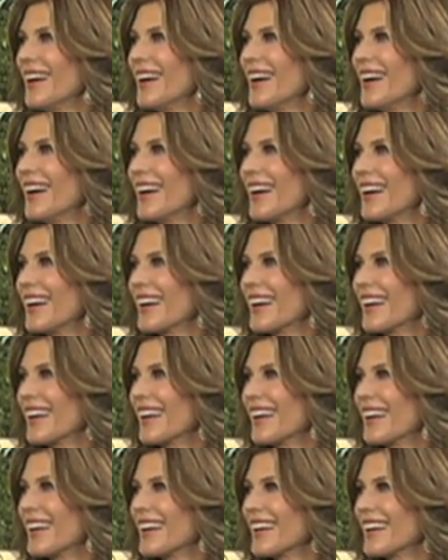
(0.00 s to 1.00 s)

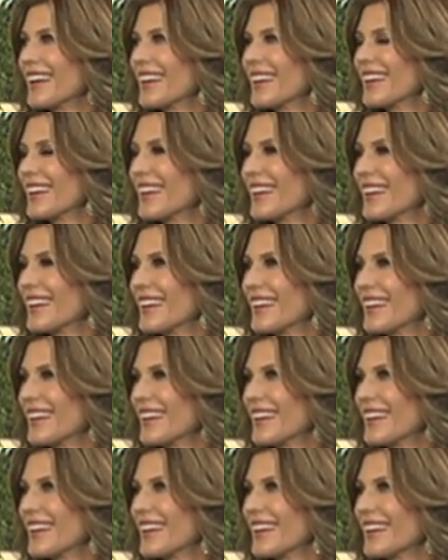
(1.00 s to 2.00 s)

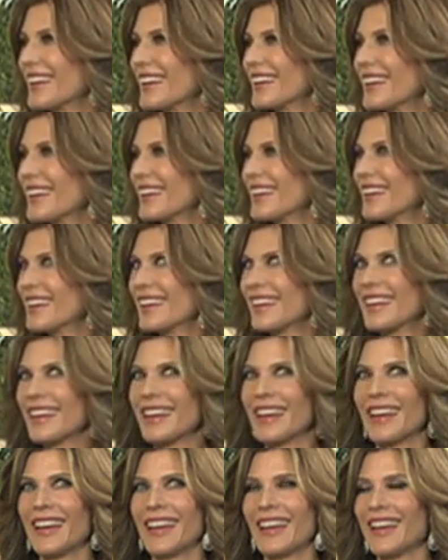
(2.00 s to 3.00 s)

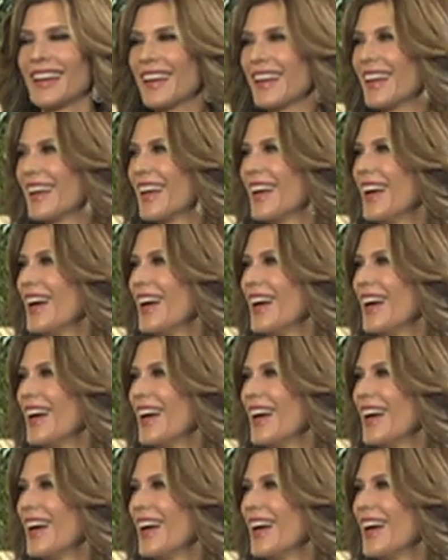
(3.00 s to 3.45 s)
(not speaking)